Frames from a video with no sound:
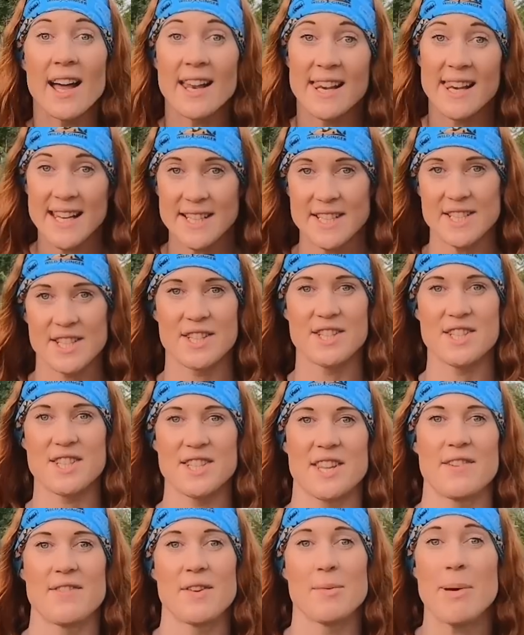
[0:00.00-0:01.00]
A link to the
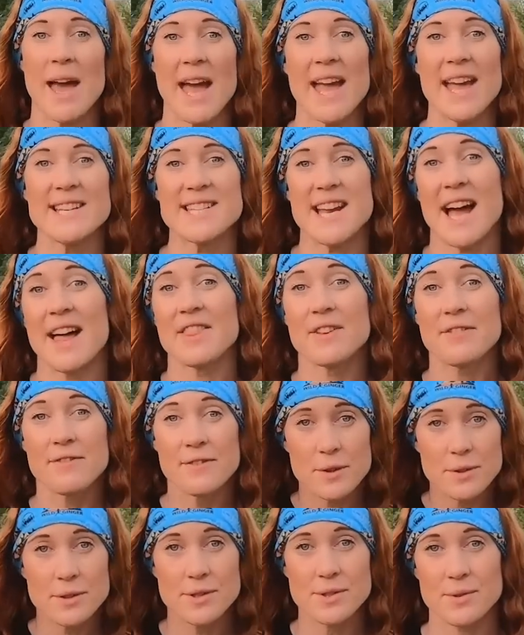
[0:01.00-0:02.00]
Just Giving page and the
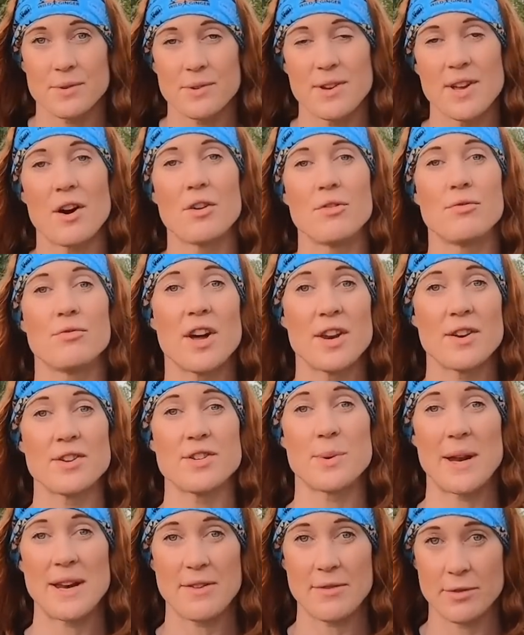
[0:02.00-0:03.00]
full story on Run
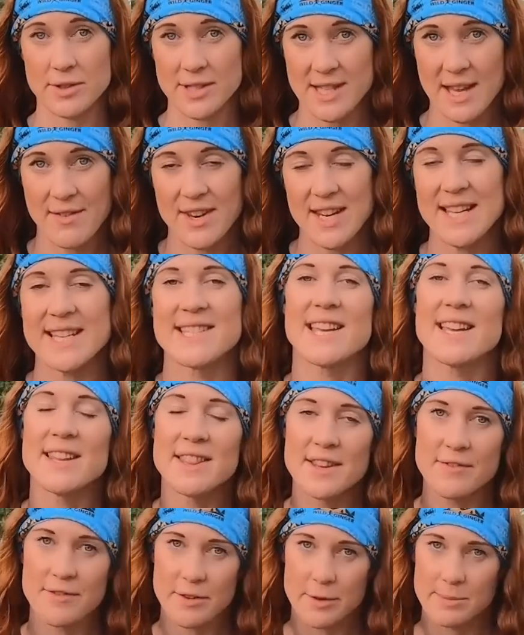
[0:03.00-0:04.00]
24/7 is
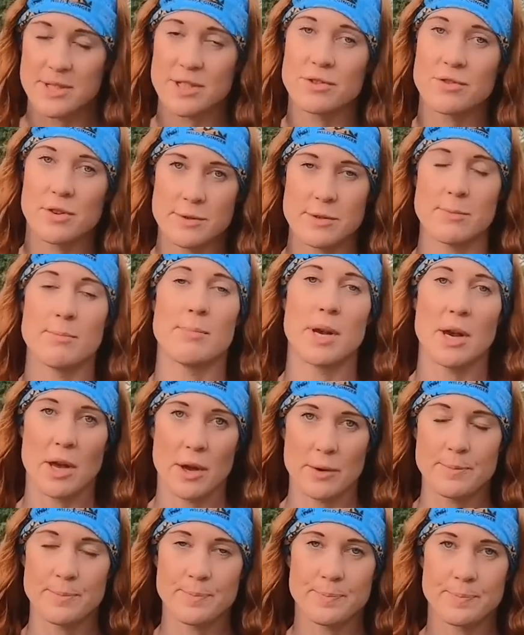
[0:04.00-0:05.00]
in the film description below.